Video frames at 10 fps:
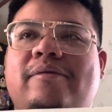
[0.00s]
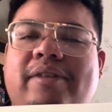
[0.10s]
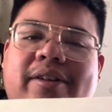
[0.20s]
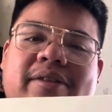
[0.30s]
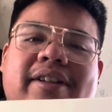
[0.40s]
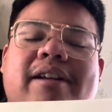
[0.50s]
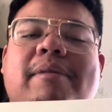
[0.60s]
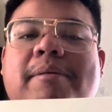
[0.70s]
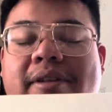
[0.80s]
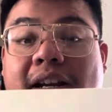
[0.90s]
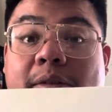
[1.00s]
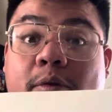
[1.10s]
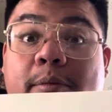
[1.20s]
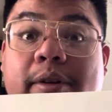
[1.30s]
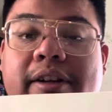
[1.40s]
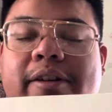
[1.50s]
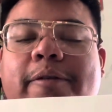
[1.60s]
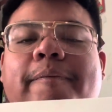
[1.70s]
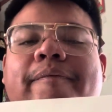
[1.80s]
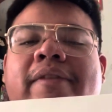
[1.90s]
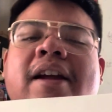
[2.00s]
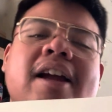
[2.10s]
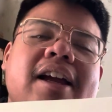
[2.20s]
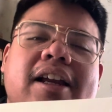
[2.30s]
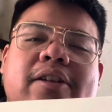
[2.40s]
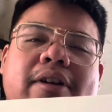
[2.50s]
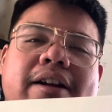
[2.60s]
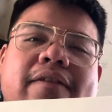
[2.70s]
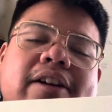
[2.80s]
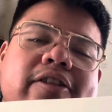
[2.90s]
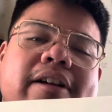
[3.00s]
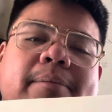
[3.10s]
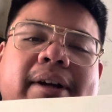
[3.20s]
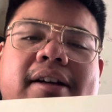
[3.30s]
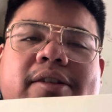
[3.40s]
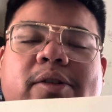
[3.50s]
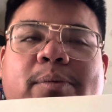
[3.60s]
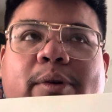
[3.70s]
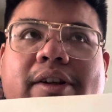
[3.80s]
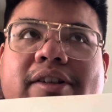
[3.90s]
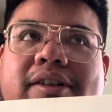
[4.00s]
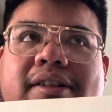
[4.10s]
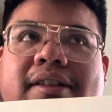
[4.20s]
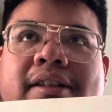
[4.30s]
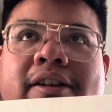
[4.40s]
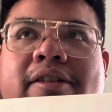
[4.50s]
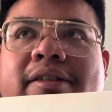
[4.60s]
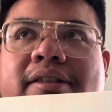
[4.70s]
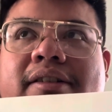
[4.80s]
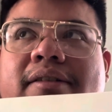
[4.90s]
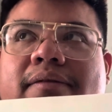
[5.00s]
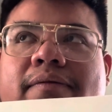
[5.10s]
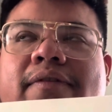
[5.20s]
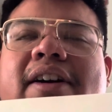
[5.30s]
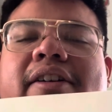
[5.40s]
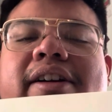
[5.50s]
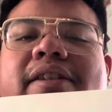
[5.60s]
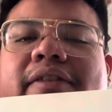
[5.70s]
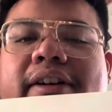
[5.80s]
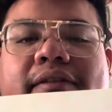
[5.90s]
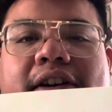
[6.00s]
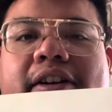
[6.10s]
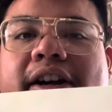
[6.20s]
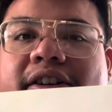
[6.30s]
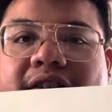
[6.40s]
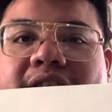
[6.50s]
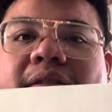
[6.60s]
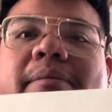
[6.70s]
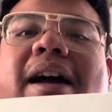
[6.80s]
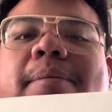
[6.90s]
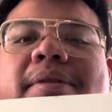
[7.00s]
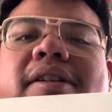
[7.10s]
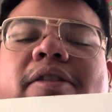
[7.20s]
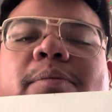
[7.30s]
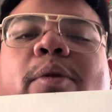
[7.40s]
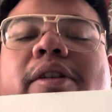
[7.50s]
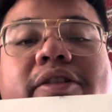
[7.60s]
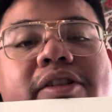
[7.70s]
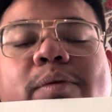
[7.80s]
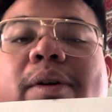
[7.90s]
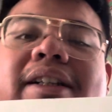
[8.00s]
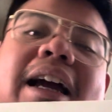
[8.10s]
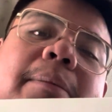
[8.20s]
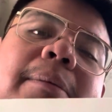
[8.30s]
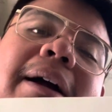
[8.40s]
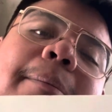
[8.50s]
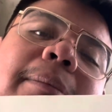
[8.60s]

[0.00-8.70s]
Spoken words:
you know, city maps that I normally do, and trying to venture out because there's more than just there's very different variations of maps. There's more than just one type of map.